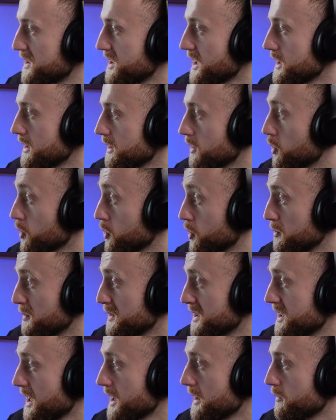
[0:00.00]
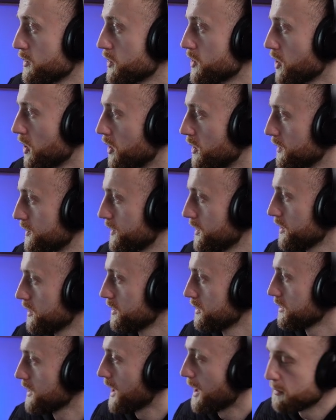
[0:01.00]
said it resolved.
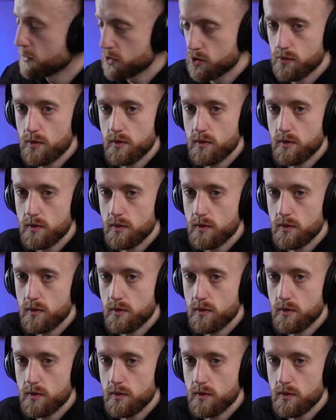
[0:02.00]
Amazon